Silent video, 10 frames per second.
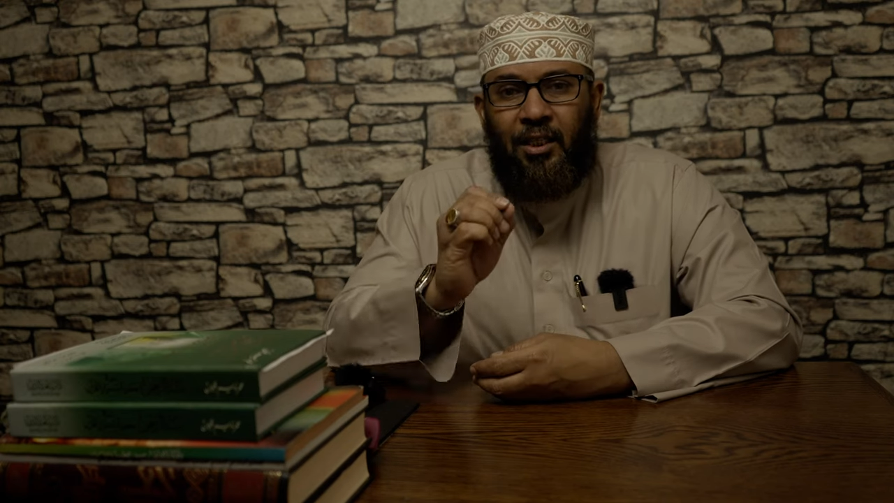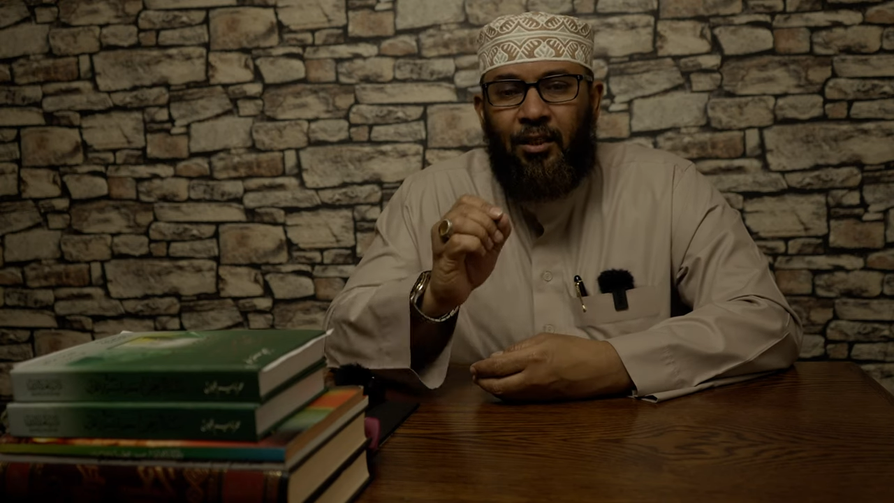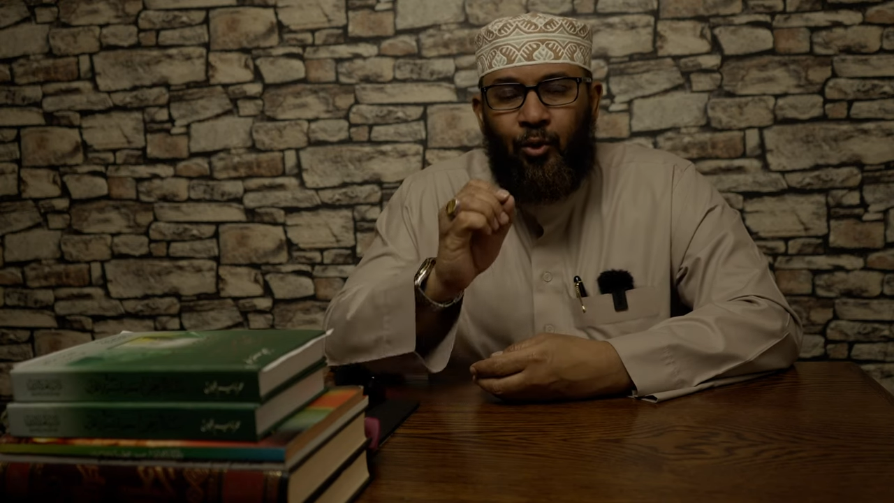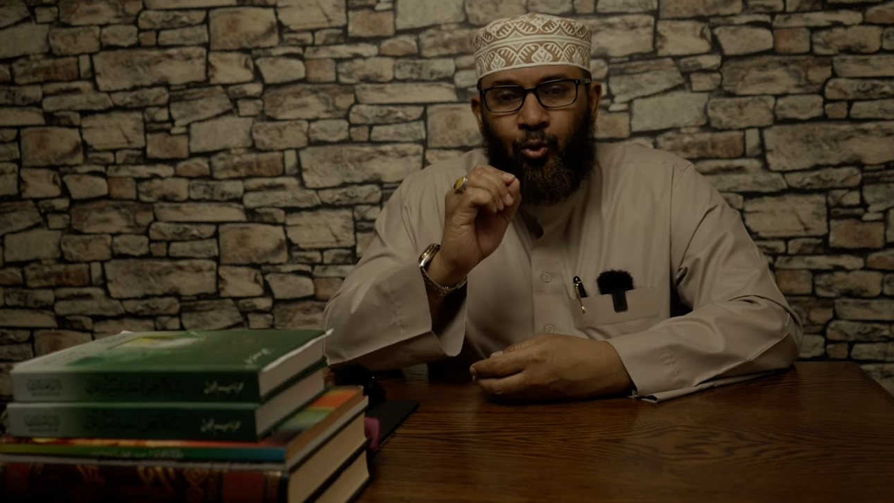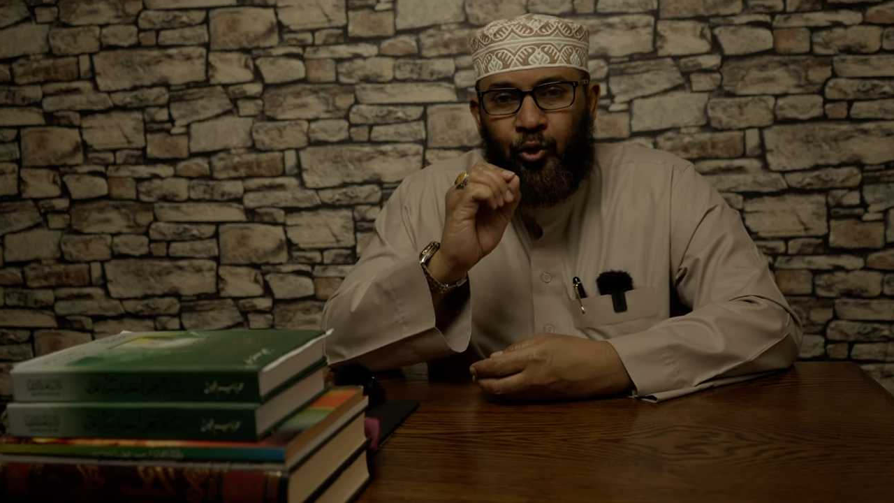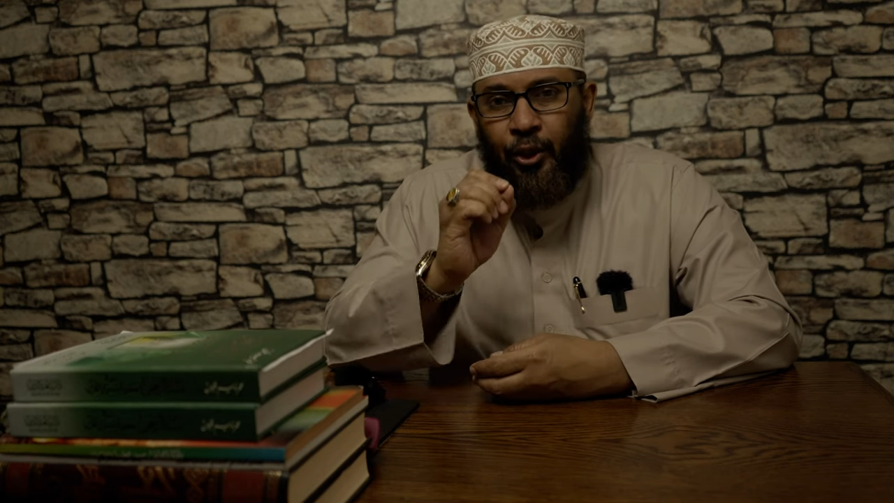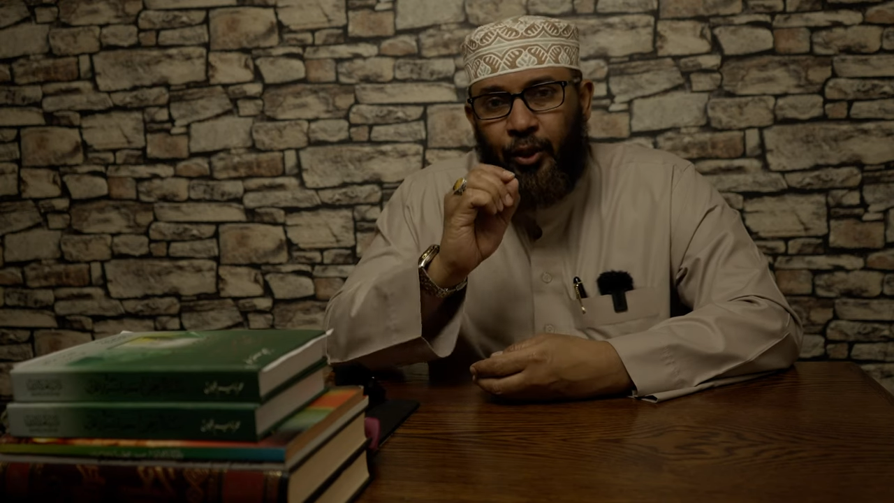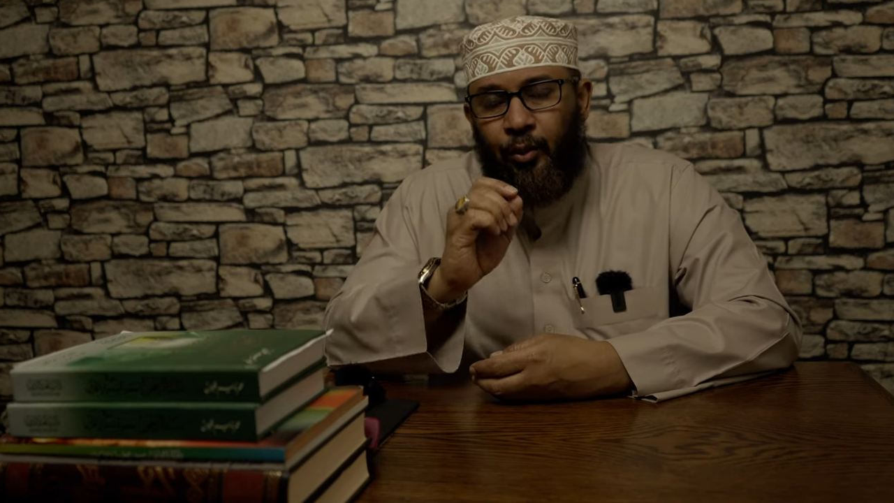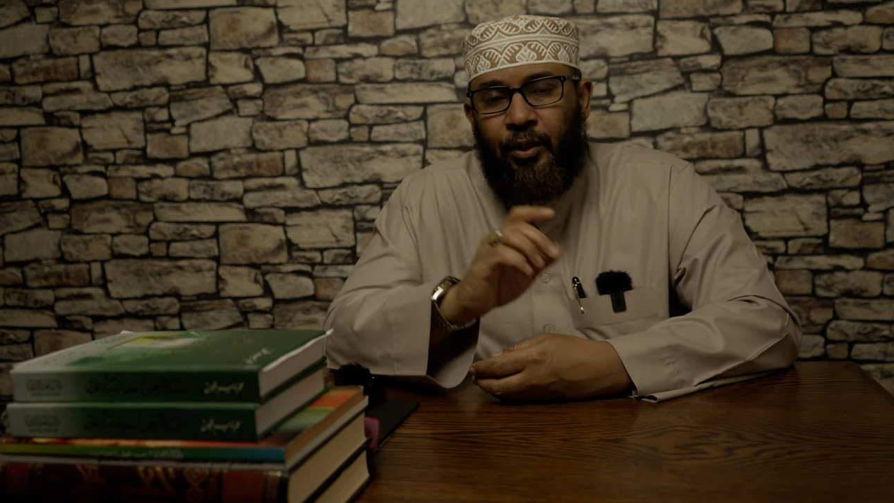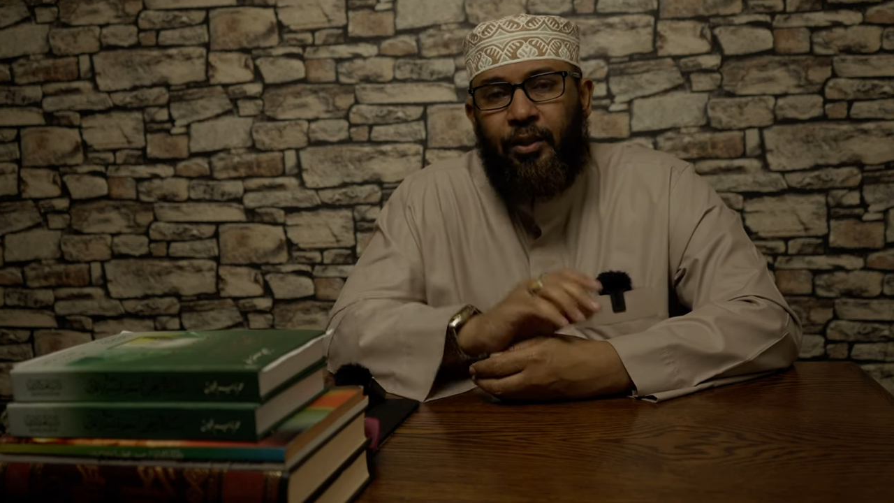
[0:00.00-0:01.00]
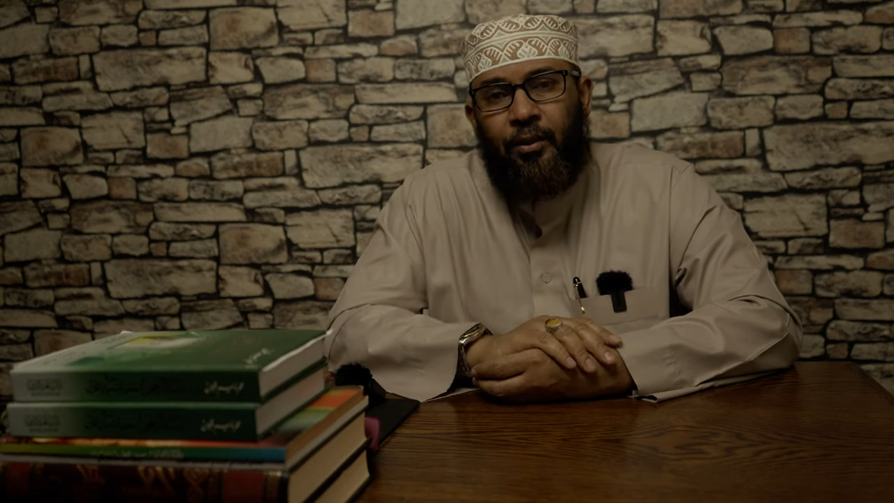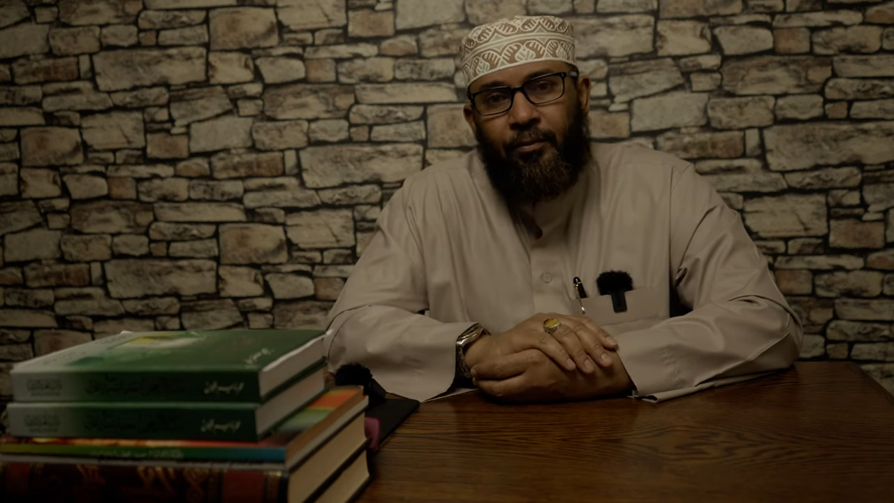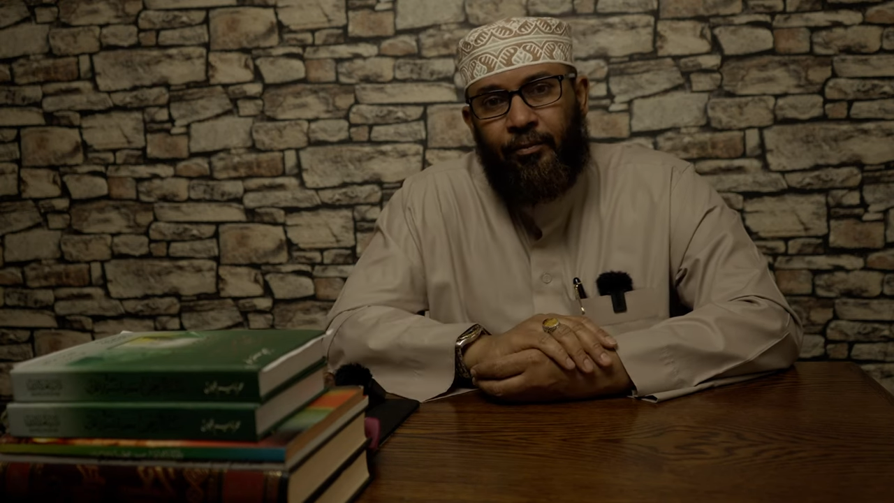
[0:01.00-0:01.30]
you security.